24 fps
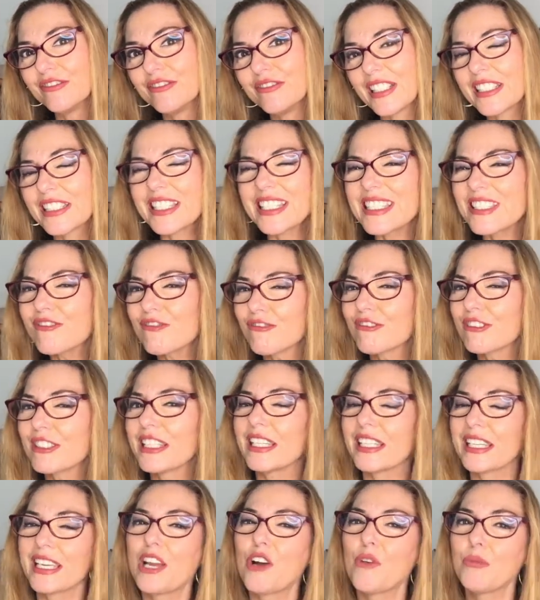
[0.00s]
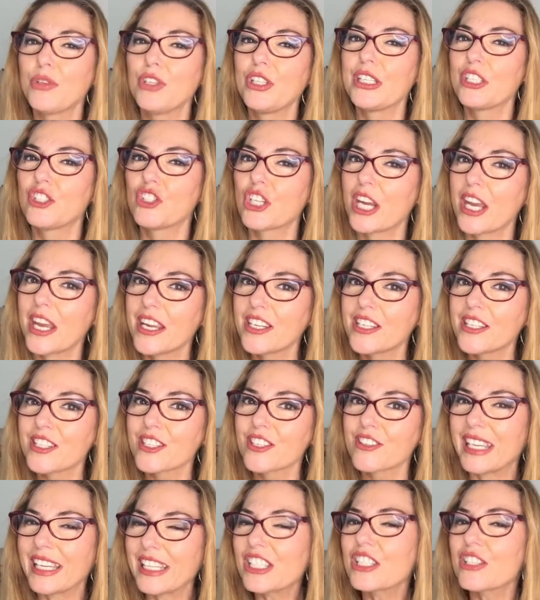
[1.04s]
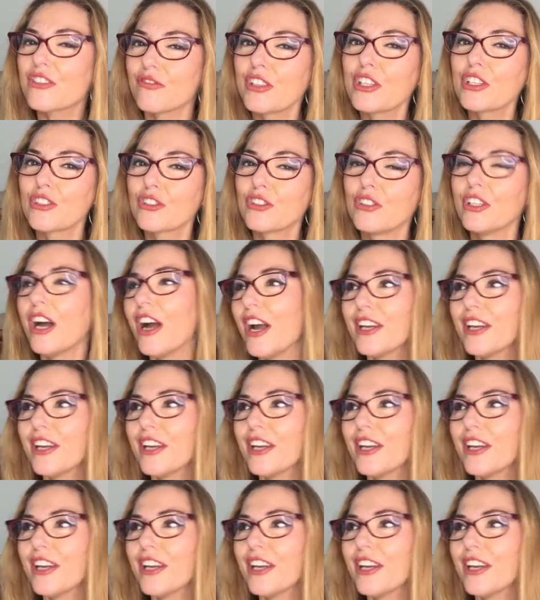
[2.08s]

It doesn't really help you to change. It just feels good.